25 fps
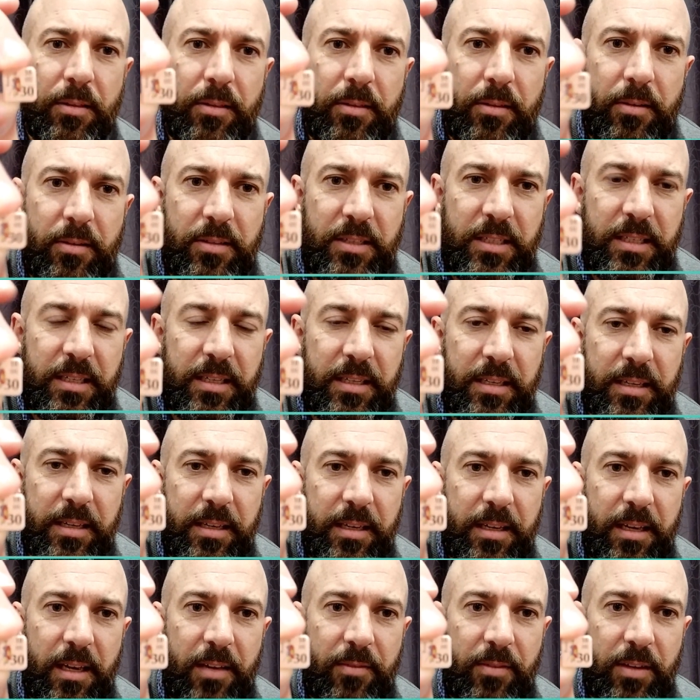30
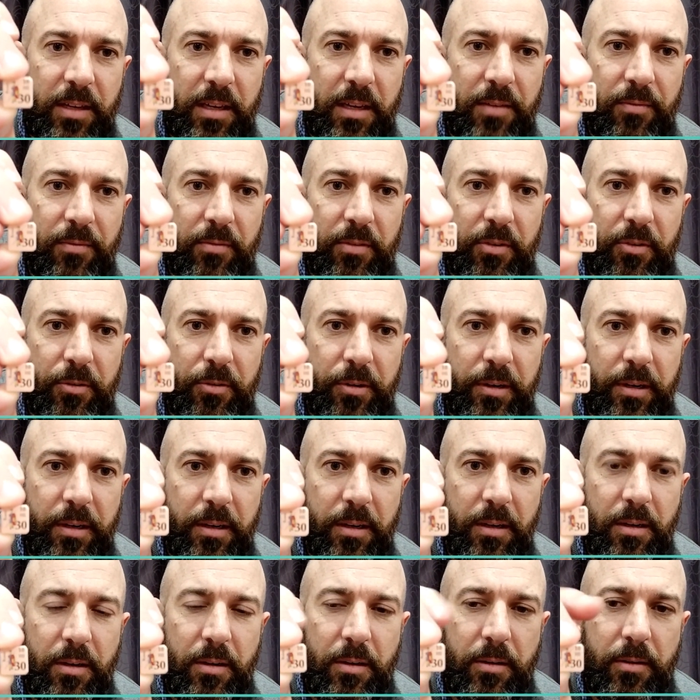heavy infantry,
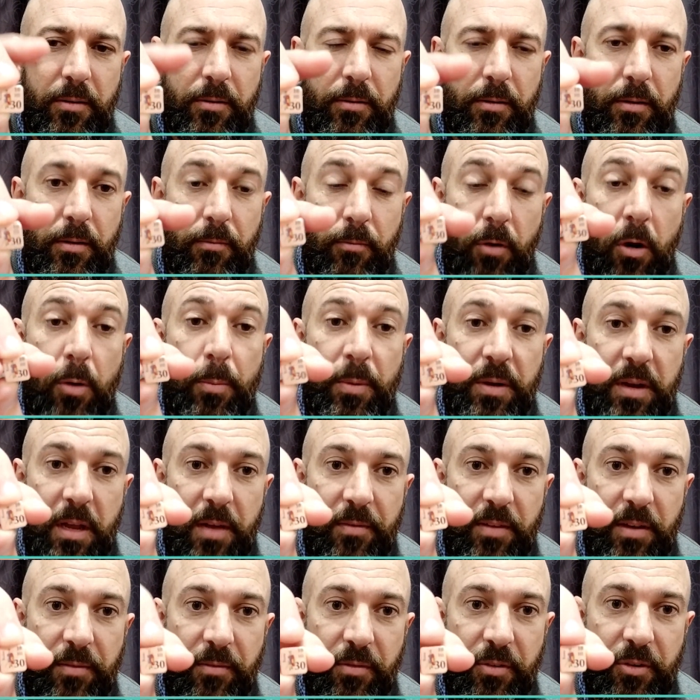Roman
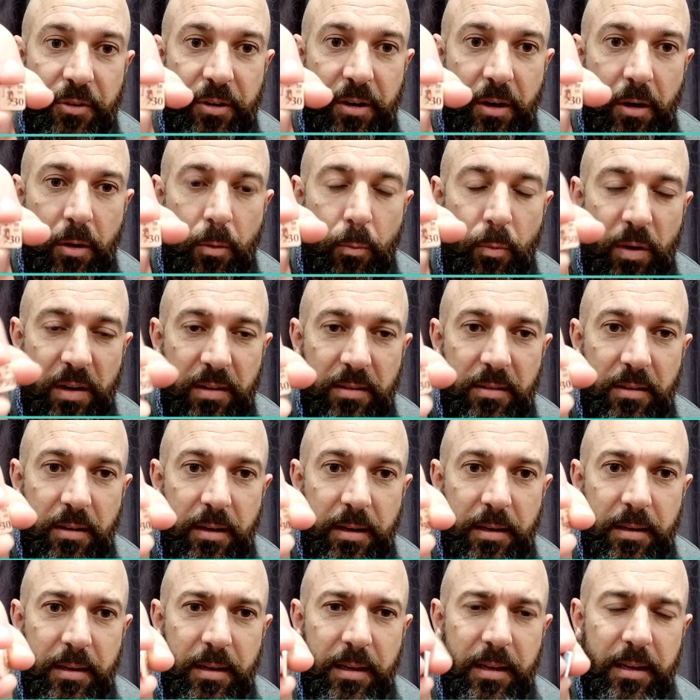heavy infantry on one side.